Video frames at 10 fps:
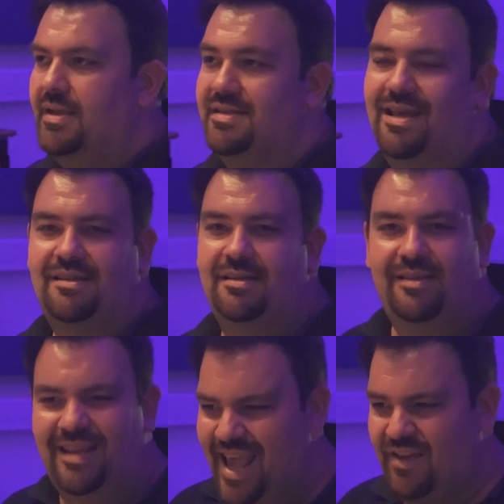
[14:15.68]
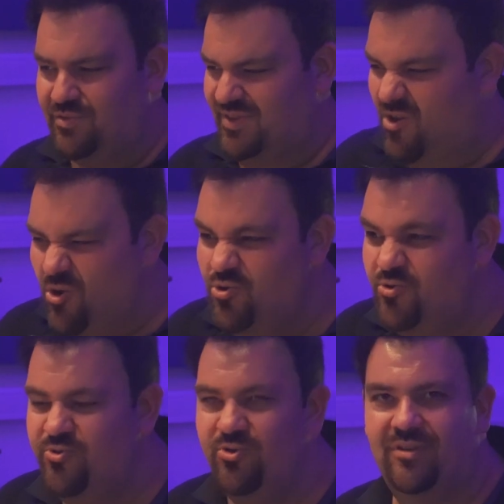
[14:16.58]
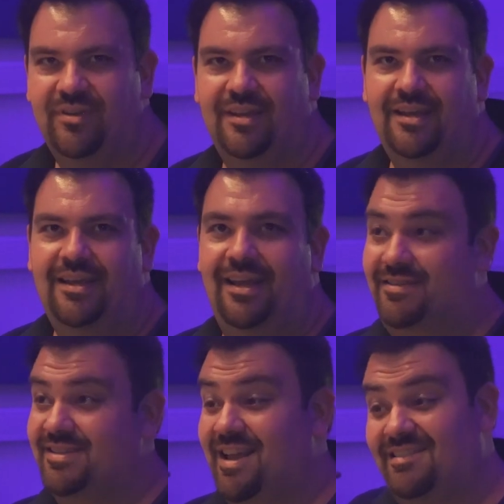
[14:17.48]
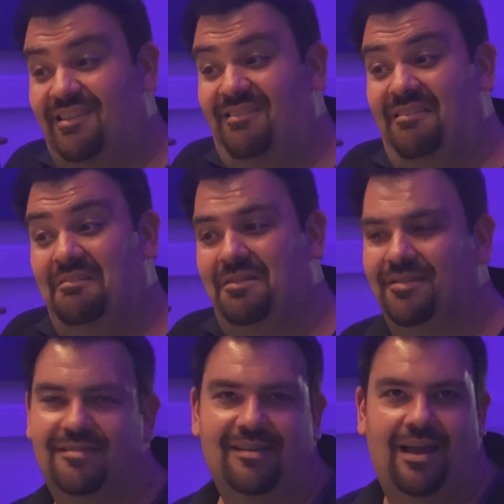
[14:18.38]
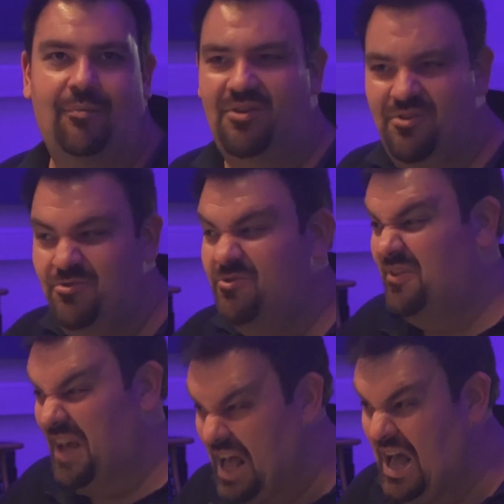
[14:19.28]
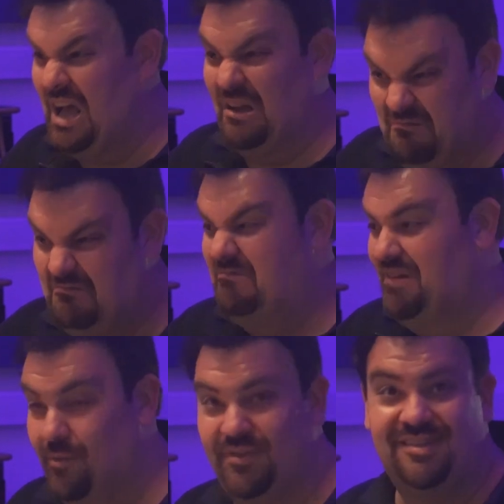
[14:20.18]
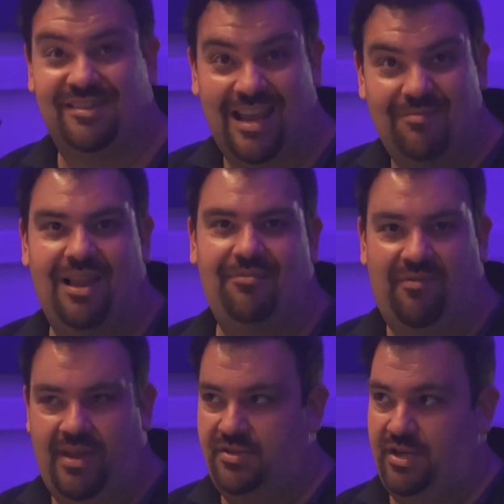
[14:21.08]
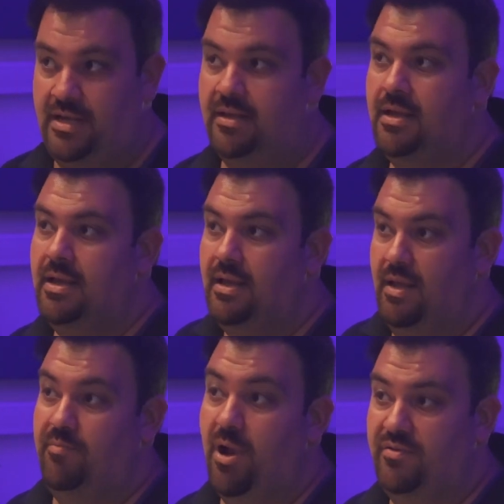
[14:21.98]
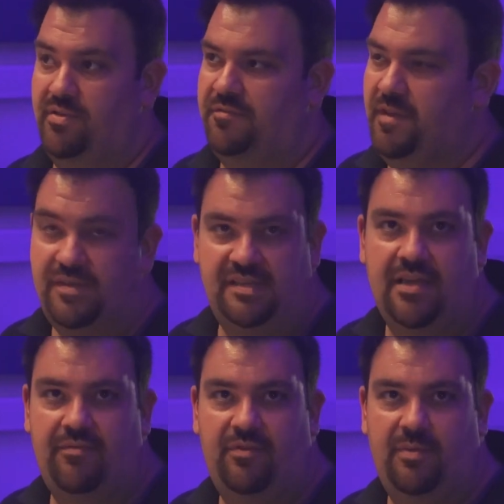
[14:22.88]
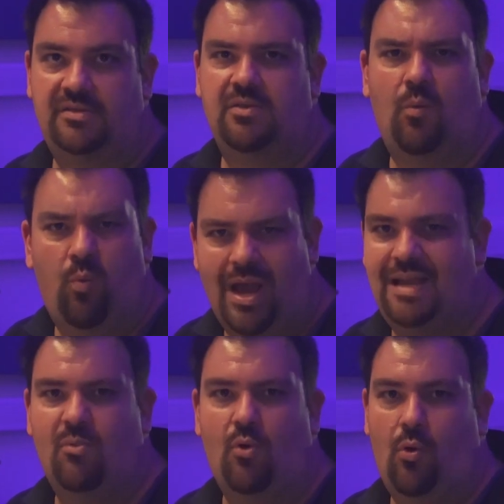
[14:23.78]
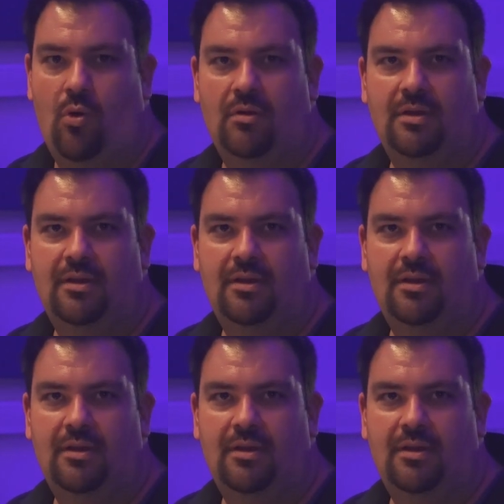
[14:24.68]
So that the kick drum's like oof, and the snare's like oof. I want oof, ah, oof. I want the same level of energy in both. And the 57 for me has got way more